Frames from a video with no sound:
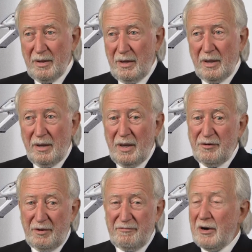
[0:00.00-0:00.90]

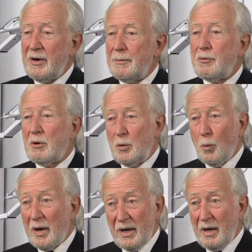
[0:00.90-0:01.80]
is a very important
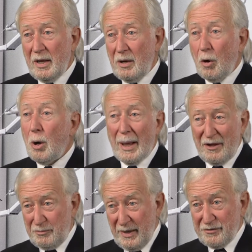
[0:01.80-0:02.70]
one in all
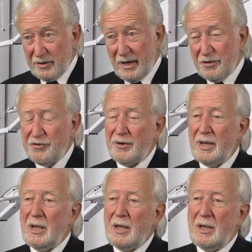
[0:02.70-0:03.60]
aspects of dentistry.